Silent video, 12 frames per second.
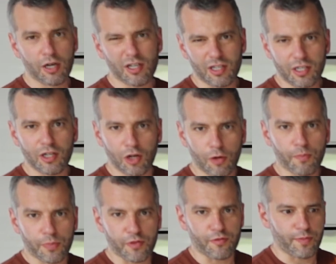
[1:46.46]
a
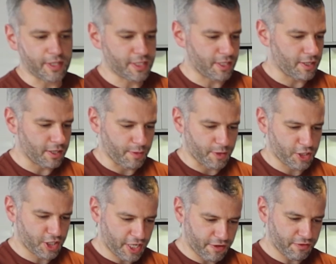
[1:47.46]
lump of butter, I'm a
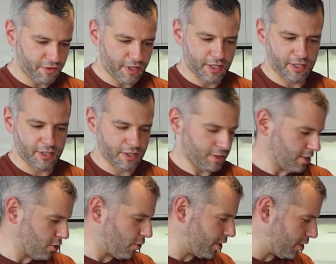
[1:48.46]
chef, and
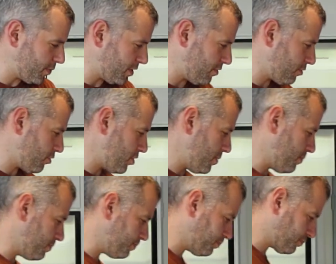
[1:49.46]
quite a bit of cream.
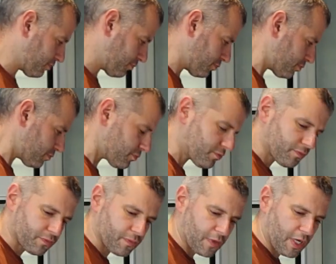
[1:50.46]

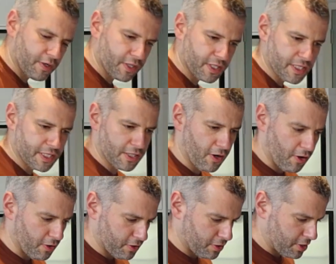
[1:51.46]
I'm going to
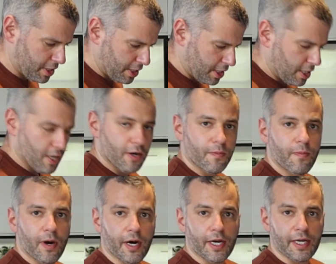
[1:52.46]
start
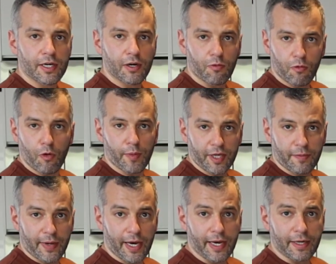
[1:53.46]
by warming a
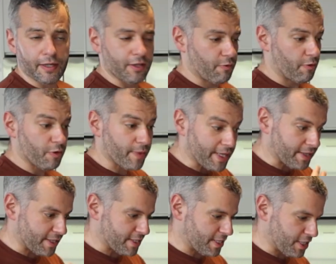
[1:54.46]
pan, and the way we make
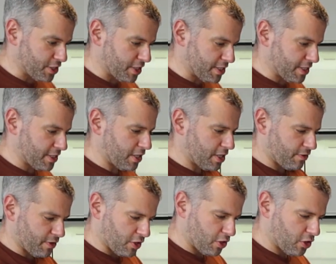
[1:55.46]
this dish is it's kind of
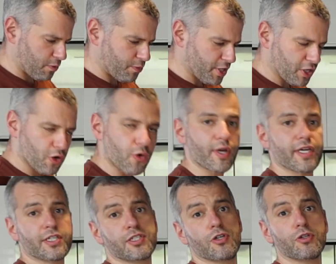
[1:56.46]
a pretty quick
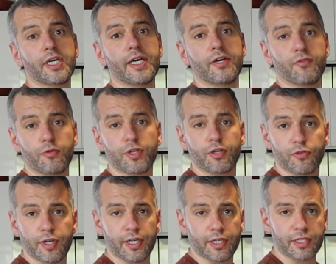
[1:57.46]
saute of all the
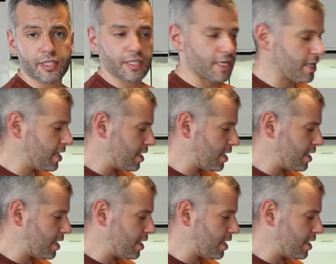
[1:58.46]
ingredients,